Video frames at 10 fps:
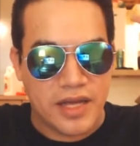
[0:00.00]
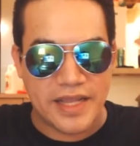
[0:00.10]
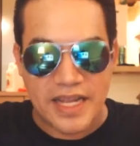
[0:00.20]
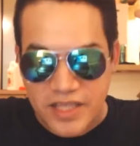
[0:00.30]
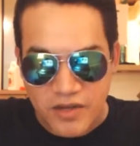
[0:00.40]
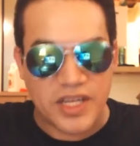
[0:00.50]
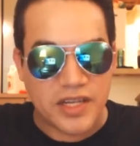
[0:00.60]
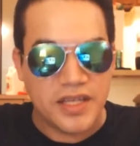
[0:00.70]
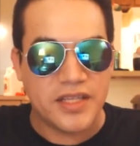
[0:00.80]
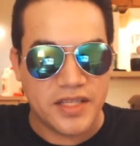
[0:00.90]
And that's how
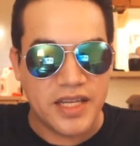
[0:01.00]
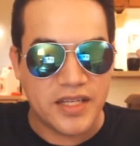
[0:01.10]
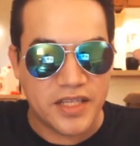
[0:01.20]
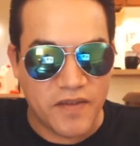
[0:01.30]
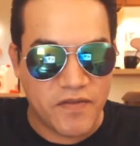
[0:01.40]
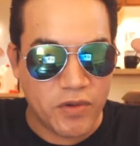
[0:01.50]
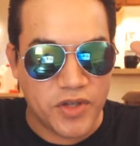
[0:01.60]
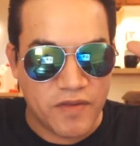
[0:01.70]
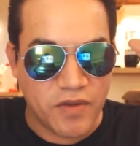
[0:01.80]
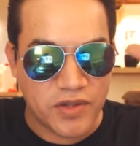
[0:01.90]
psychokinesis is. It's the
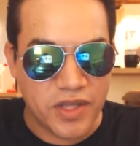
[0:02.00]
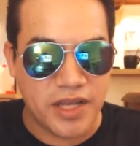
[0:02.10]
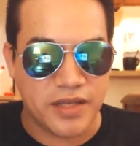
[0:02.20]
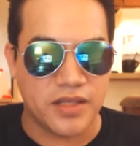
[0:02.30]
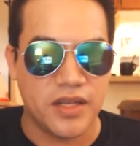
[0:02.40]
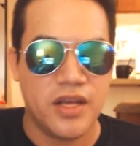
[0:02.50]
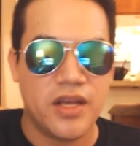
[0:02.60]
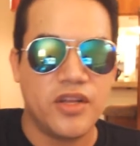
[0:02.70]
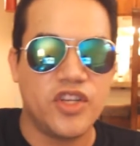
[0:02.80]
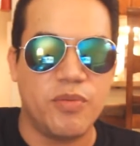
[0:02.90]
fusion of those things
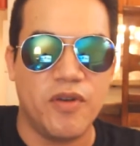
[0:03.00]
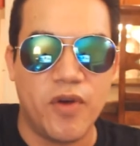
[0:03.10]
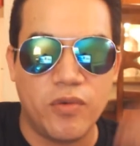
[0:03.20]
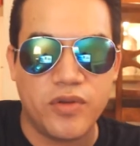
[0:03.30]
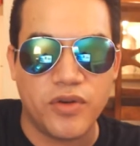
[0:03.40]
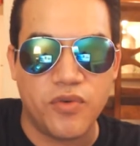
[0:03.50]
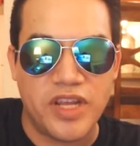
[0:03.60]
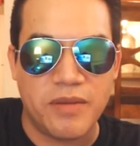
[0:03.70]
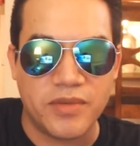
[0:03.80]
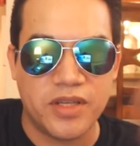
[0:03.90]
to provoke the
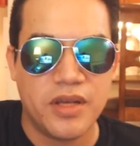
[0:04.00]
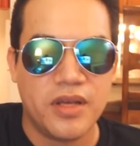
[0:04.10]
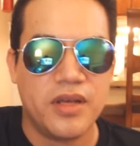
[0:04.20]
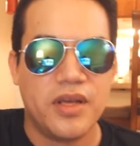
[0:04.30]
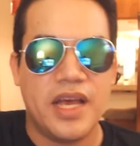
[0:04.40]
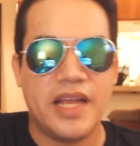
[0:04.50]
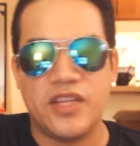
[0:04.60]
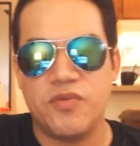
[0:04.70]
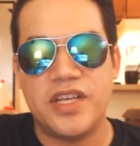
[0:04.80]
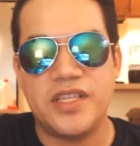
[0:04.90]
dreams. And
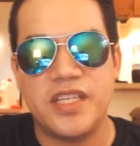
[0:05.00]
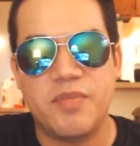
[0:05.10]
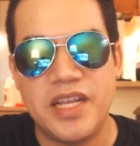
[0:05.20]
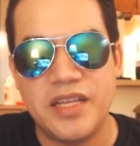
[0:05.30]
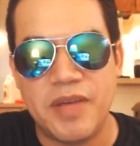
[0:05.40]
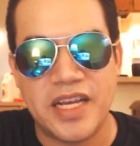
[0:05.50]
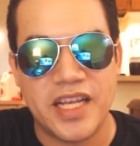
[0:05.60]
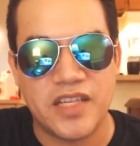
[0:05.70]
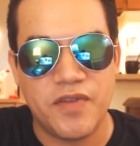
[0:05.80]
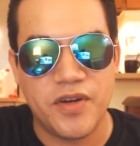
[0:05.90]
as Rika says, but it is Mad
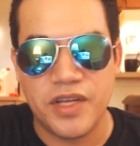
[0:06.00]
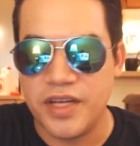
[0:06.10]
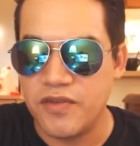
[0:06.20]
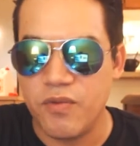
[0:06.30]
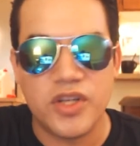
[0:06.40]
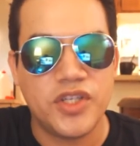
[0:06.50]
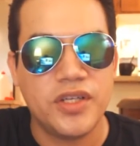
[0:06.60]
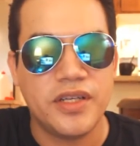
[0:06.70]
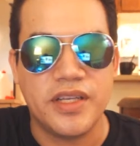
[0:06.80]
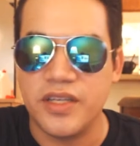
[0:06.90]
Cat Sphere. Then yes,
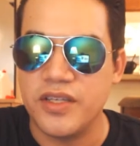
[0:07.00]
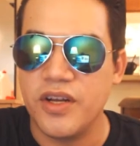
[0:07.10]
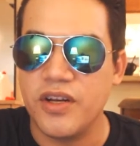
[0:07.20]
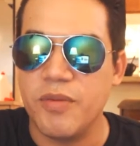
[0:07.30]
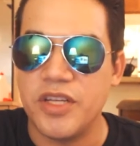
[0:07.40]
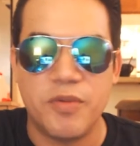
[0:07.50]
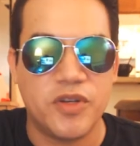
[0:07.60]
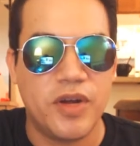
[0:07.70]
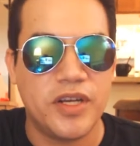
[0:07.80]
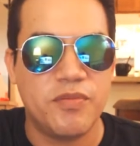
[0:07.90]
watching. Didn't talk about
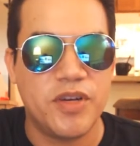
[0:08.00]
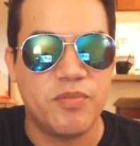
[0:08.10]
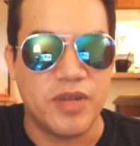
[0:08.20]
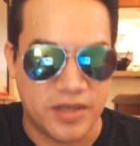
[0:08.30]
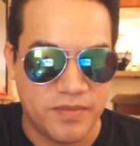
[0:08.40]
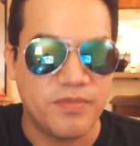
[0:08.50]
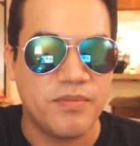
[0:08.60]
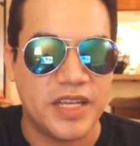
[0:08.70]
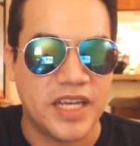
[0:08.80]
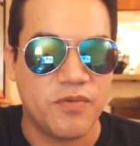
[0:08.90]
spirituality too much, but
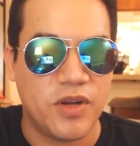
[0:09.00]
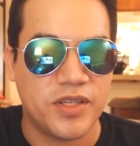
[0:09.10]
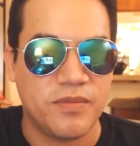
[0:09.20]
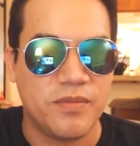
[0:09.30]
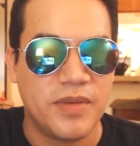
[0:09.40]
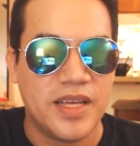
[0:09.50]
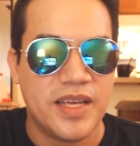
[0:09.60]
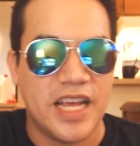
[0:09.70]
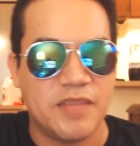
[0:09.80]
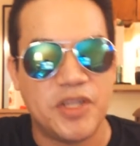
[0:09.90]
I guess watching.
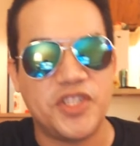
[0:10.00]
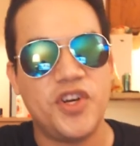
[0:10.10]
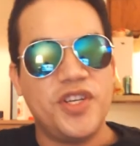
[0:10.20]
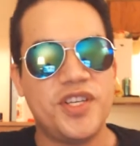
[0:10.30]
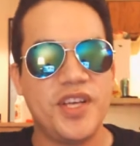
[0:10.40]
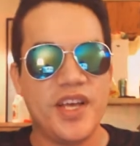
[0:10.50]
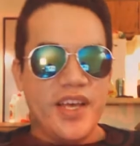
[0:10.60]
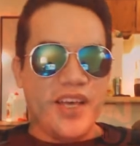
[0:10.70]
And my shirts.